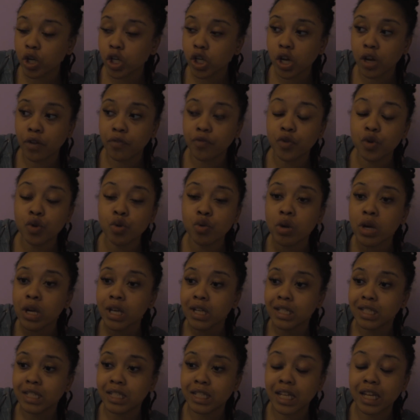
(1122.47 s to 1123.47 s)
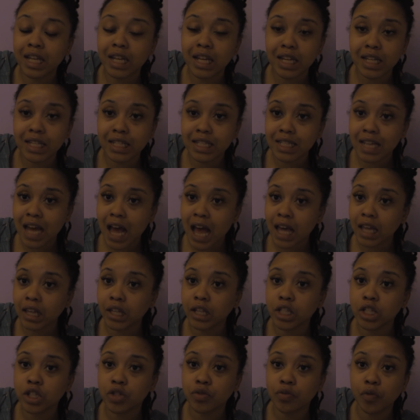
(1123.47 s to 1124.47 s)
If you sit in
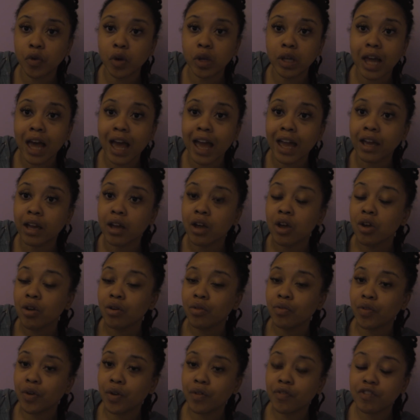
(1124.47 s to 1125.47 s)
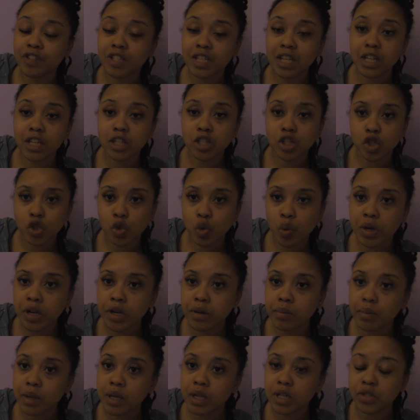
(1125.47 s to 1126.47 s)
silence for like 15 to
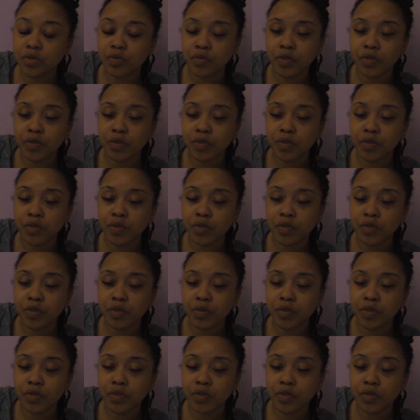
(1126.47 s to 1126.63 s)
20 minutes,